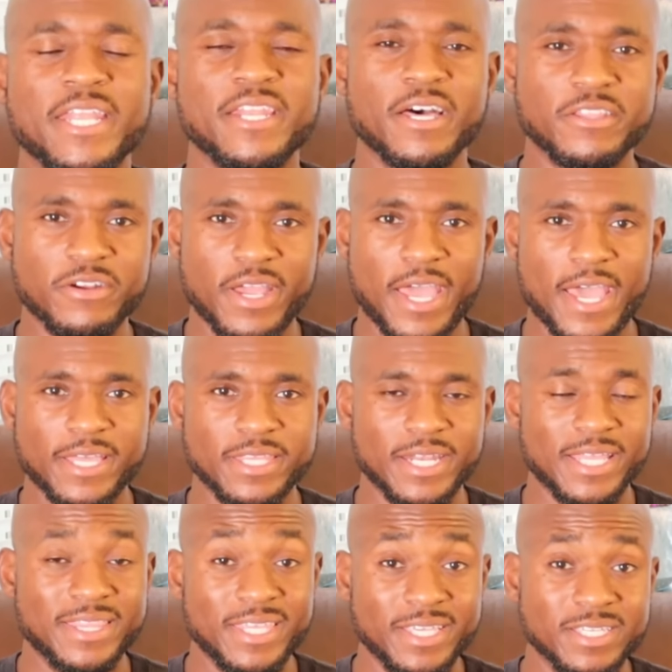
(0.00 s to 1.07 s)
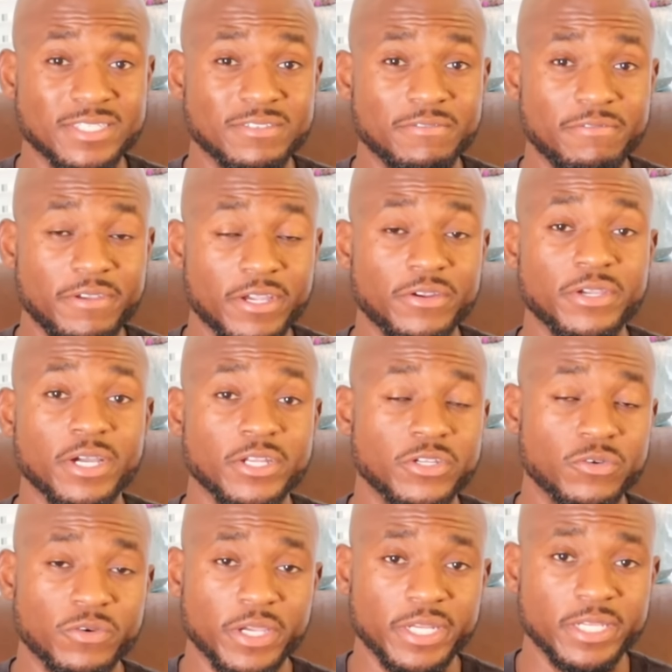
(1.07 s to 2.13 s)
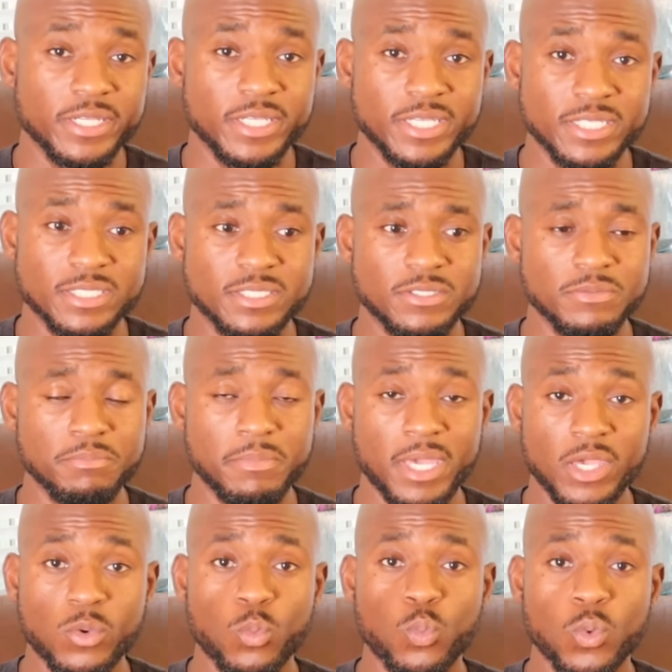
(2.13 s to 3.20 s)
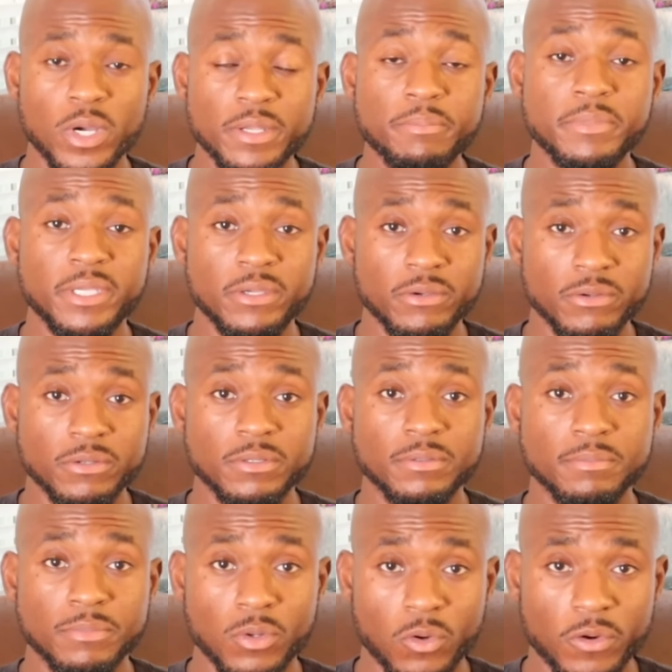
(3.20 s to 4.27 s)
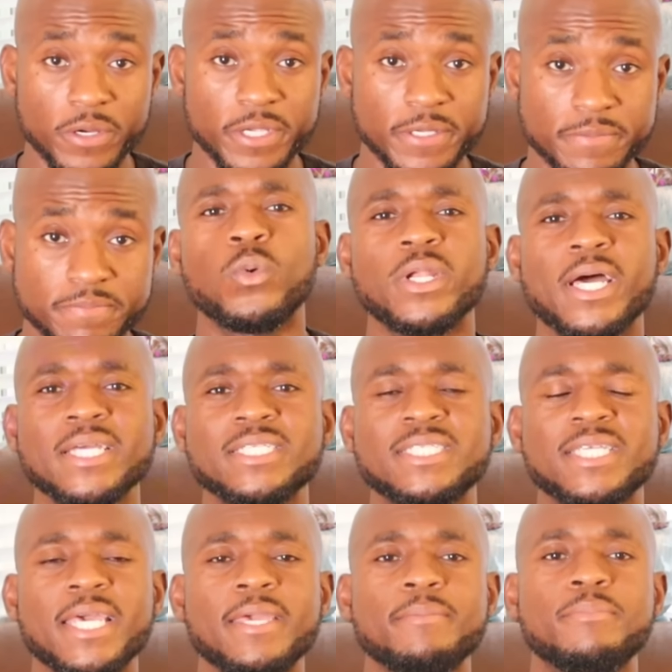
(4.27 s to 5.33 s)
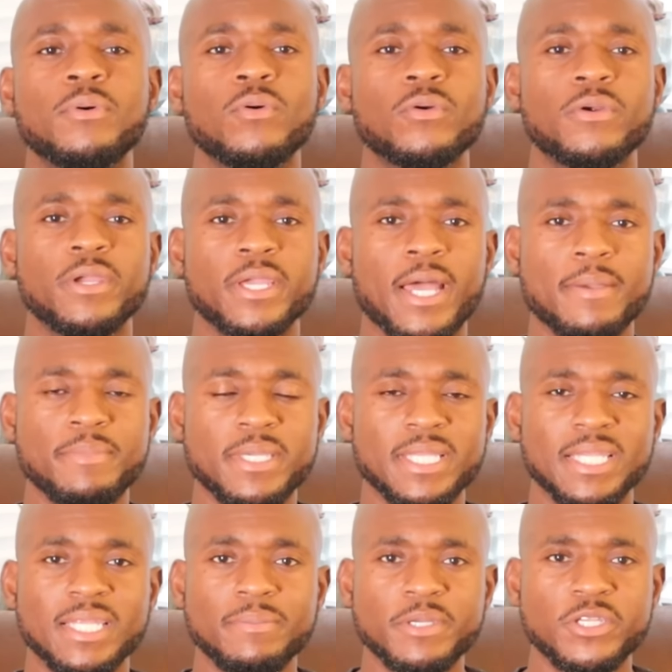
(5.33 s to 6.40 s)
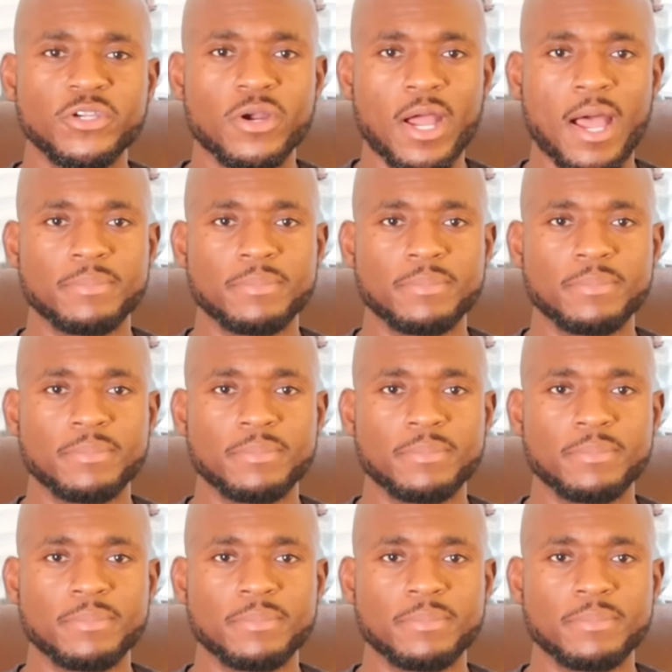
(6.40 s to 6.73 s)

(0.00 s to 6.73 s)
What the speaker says: Another hack that I think is very underrated is to make one meal boring. When I say boring, I mean limit your